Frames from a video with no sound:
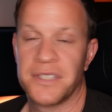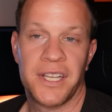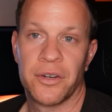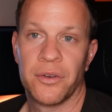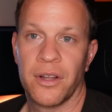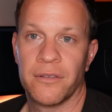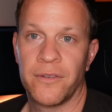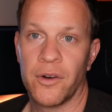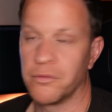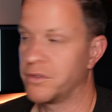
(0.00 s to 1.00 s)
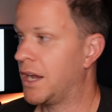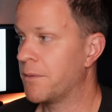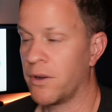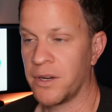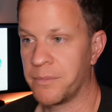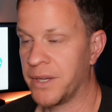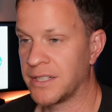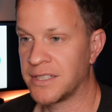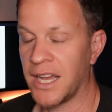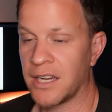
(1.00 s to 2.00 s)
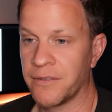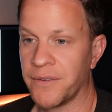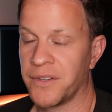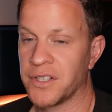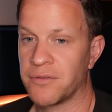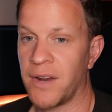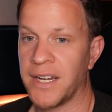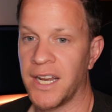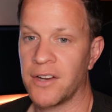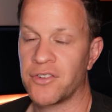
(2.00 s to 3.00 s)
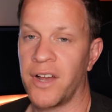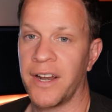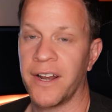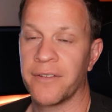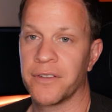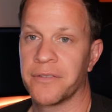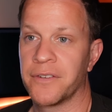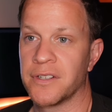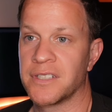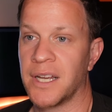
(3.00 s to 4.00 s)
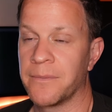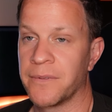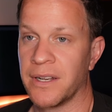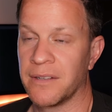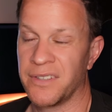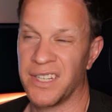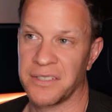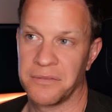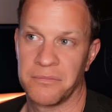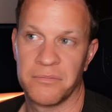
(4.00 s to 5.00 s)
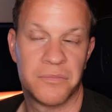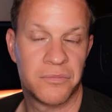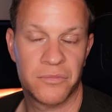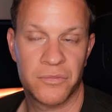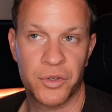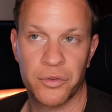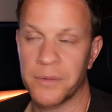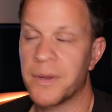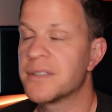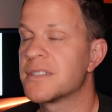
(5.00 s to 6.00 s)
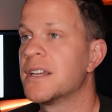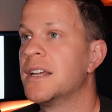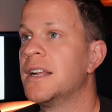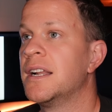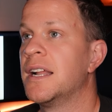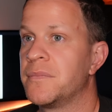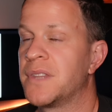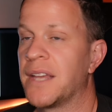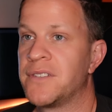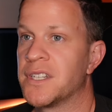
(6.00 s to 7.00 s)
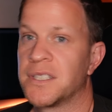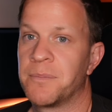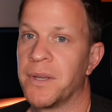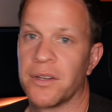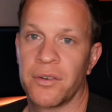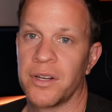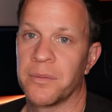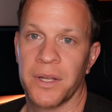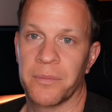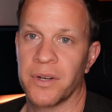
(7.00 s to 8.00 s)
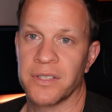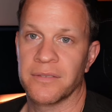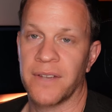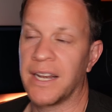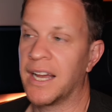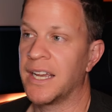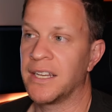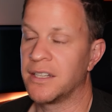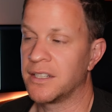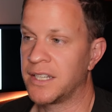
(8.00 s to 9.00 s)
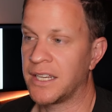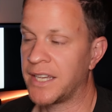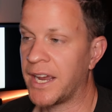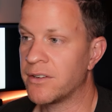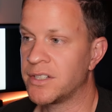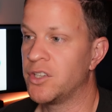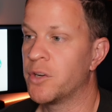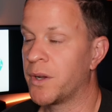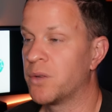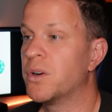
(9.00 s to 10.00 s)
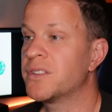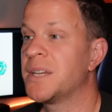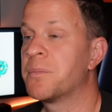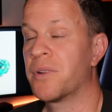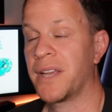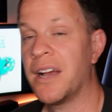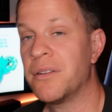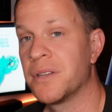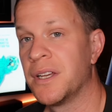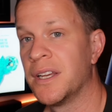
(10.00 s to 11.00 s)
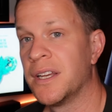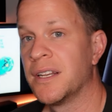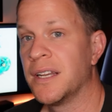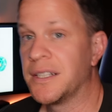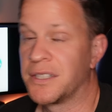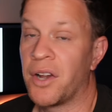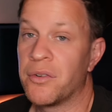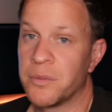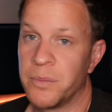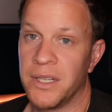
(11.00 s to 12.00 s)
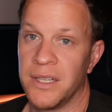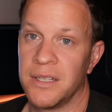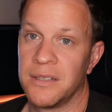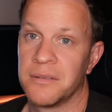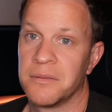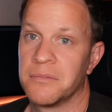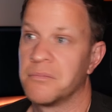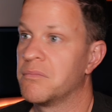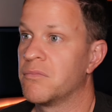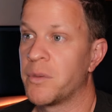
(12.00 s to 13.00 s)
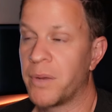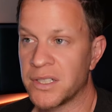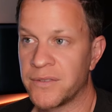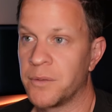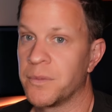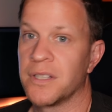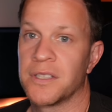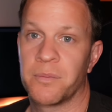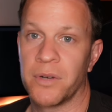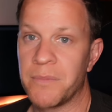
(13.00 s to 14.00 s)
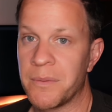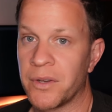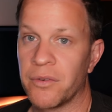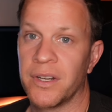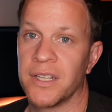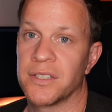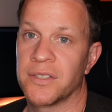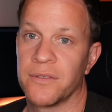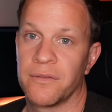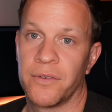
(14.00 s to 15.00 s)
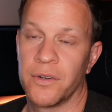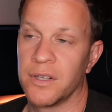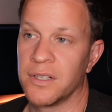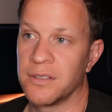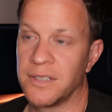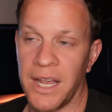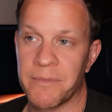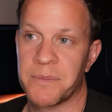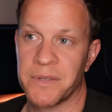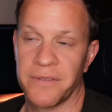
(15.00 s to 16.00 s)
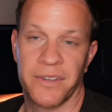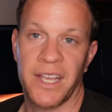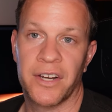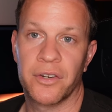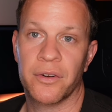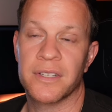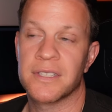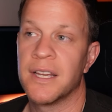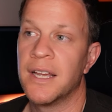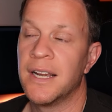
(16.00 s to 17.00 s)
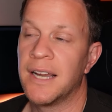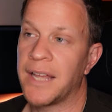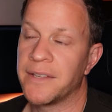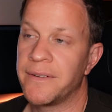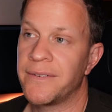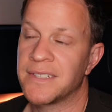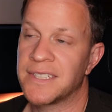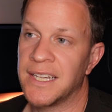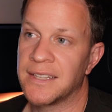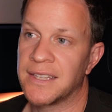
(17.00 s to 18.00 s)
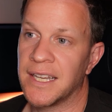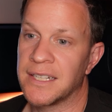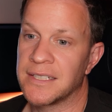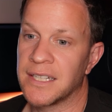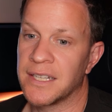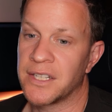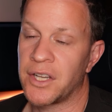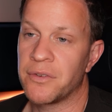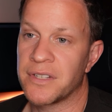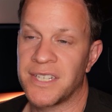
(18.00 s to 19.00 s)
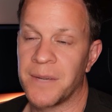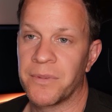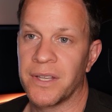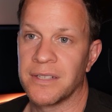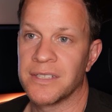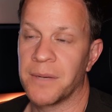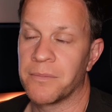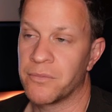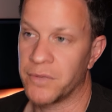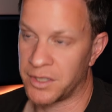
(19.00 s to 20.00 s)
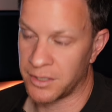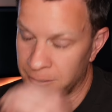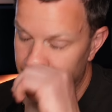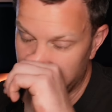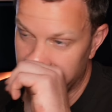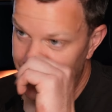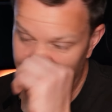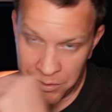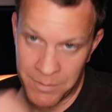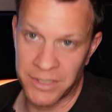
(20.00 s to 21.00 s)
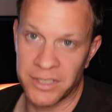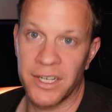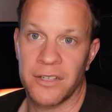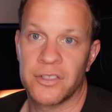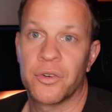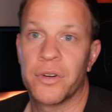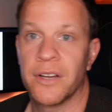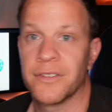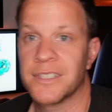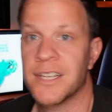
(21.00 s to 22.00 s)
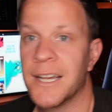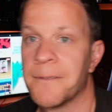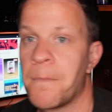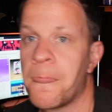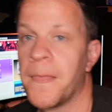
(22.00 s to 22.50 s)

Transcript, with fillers: it all unfold. I'm on a big stack of Infinitus right now, trying it out for the first time for the next 2-3 months. They've just been incredibly impressive. And I can guarantee you, no matter what they bring out, it's going to be robust formulas, premium ingredients for damn specific categories. And they've even said that they're going to step things up, which we mentioned in our story on the site,